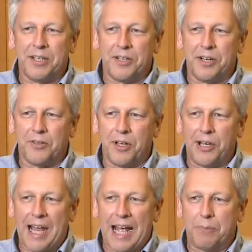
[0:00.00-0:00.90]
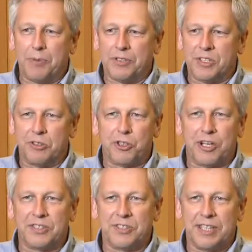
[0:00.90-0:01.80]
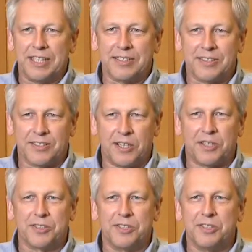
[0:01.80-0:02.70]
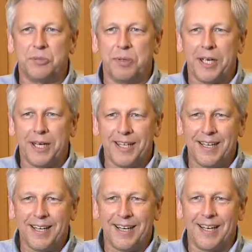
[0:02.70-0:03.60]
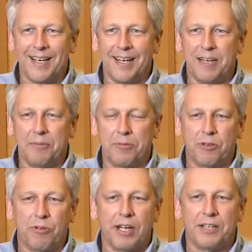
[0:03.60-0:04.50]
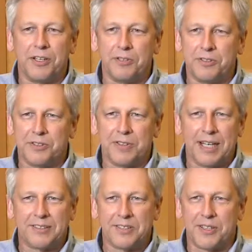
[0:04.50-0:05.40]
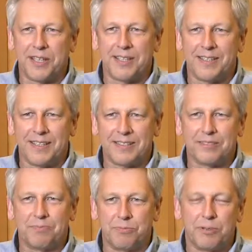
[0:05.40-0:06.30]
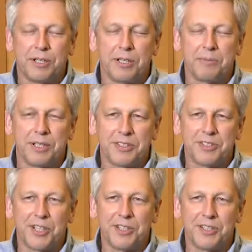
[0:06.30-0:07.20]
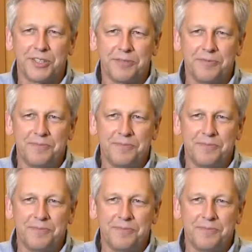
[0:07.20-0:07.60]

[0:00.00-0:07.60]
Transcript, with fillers: you know, the lab, the centralized things start to disappear and greater use of the outside. That's really the biggest change.